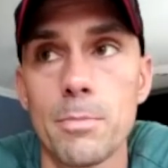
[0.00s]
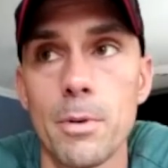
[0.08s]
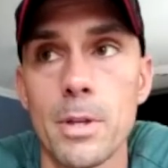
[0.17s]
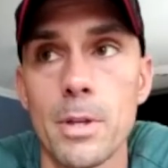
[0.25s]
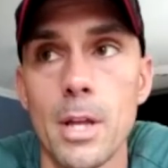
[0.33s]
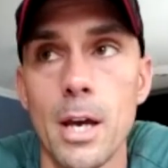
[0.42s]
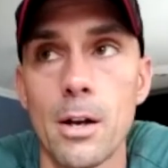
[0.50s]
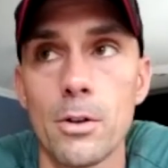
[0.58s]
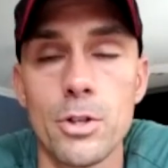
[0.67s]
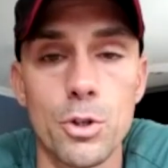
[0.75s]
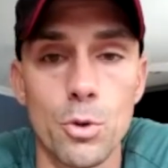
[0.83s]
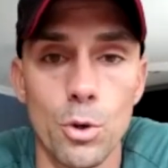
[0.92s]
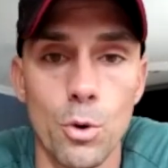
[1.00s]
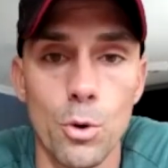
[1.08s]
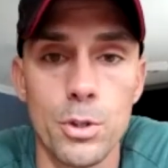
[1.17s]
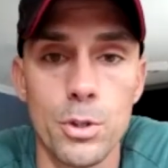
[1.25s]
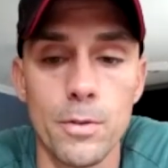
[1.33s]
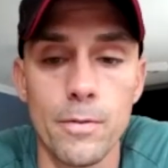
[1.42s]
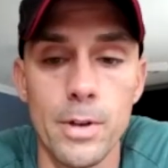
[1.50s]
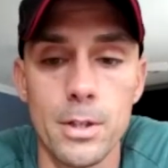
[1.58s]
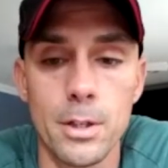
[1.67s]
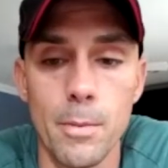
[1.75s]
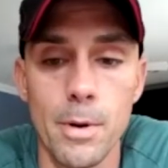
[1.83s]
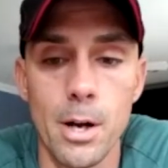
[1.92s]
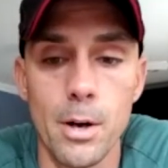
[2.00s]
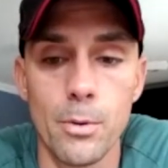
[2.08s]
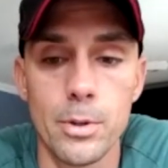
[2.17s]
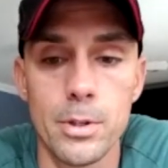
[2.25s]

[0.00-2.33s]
I mean, they had all these short course events coming out with